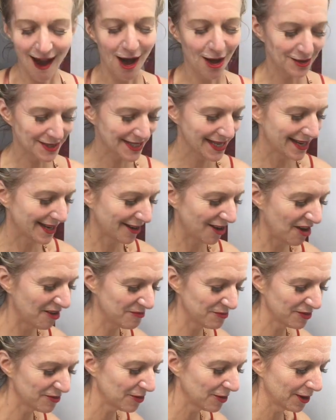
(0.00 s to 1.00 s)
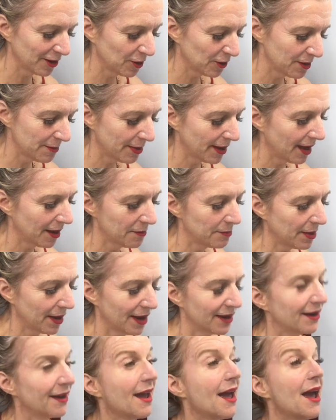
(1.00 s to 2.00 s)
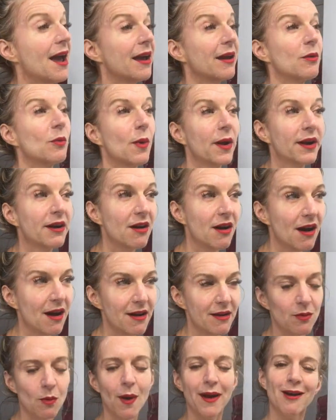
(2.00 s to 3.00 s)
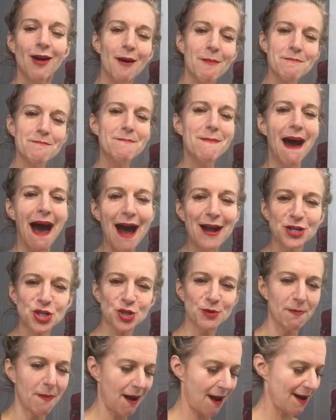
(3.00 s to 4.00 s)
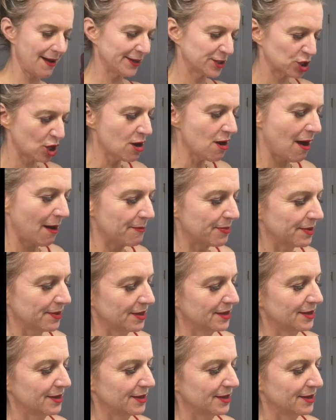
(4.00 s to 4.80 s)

I'll take it off before I go to bed, but hey, why not match my top?